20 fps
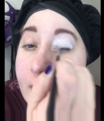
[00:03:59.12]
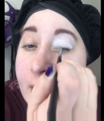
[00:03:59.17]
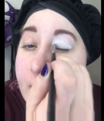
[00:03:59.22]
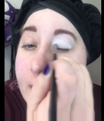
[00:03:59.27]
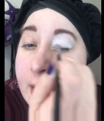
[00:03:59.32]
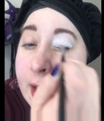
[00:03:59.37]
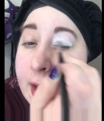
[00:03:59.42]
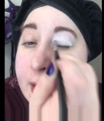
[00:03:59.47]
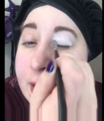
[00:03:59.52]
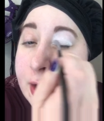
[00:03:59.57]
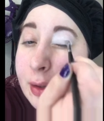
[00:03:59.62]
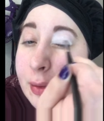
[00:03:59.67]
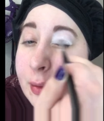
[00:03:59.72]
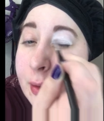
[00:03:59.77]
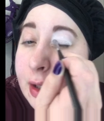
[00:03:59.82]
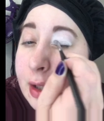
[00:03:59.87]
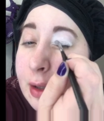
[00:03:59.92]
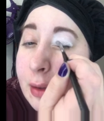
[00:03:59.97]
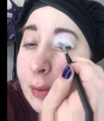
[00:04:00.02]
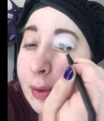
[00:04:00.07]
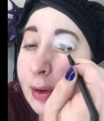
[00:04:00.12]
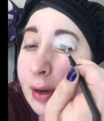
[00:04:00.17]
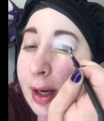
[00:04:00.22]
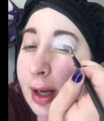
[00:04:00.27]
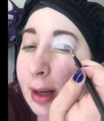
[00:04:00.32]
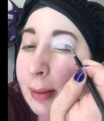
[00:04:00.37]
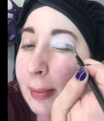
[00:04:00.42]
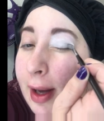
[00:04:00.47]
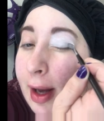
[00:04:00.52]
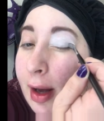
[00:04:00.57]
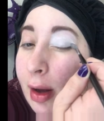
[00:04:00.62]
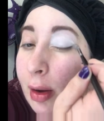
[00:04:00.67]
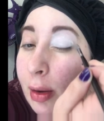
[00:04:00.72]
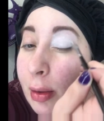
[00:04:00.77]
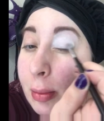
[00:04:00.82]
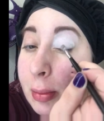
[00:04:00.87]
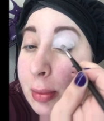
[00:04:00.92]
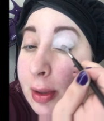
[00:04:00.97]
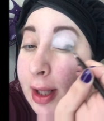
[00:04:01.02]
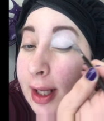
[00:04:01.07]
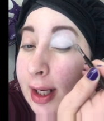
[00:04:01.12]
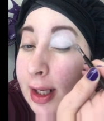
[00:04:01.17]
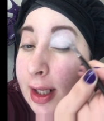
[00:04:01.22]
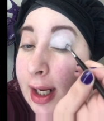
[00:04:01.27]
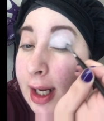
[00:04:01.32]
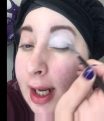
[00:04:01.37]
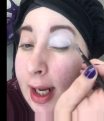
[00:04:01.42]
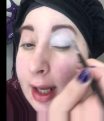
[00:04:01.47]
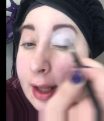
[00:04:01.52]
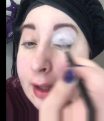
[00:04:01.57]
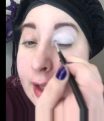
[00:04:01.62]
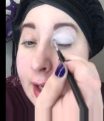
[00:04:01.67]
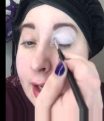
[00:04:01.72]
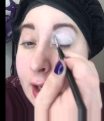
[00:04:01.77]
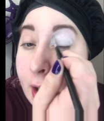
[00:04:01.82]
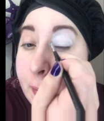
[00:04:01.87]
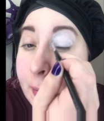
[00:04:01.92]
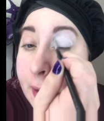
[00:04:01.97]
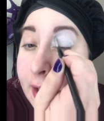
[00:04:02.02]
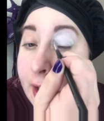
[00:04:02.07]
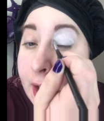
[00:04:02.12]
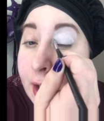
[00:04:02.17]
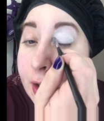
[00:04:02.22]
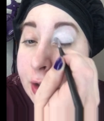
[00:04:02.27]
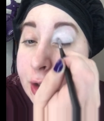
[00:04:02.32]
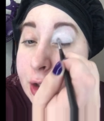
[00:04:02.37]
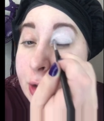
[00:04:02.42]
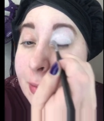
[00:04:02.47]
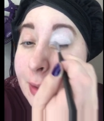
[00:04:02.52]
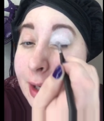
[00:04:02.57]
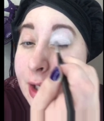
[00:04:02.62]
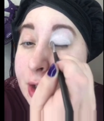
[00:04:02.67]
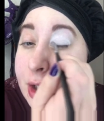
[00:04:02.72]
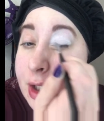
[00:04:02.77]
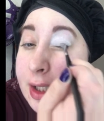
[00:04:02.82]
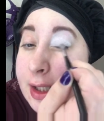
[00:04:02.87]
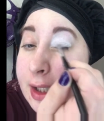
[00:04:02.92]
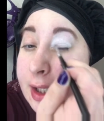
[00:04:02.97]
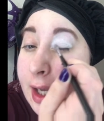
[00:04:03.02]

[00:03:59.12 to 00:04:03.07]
And I don't really worry about blending like up in here too much, because